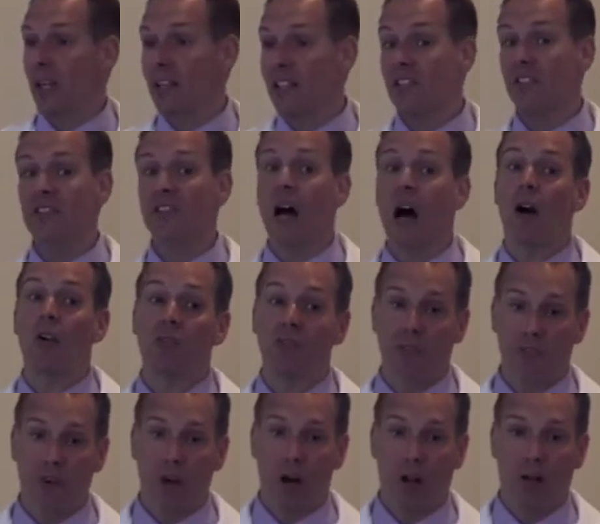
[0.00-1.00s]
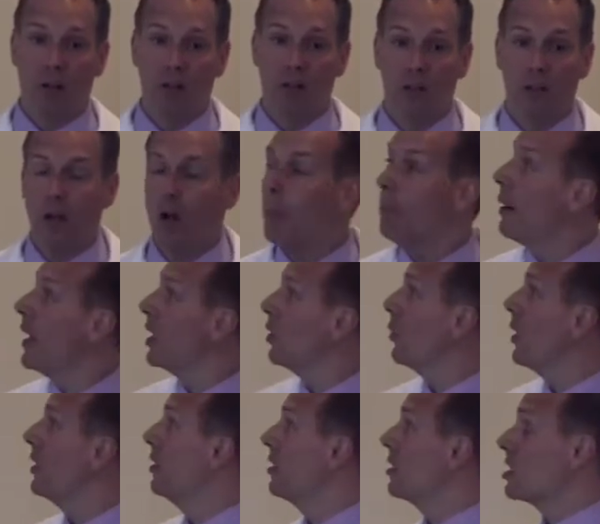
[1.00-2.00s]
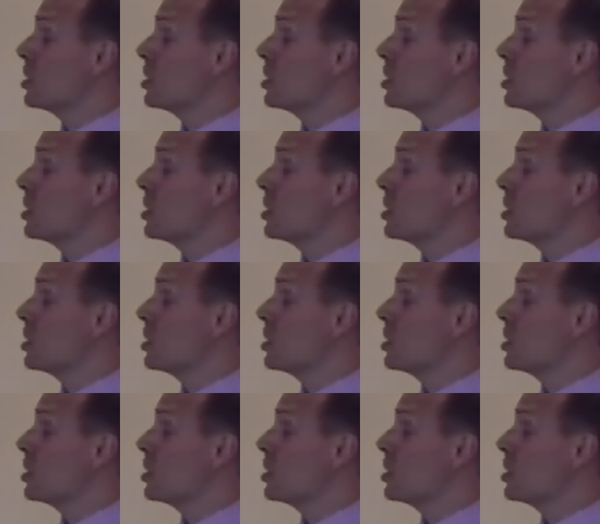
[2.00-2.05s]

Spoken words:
Its downfall, and by the way,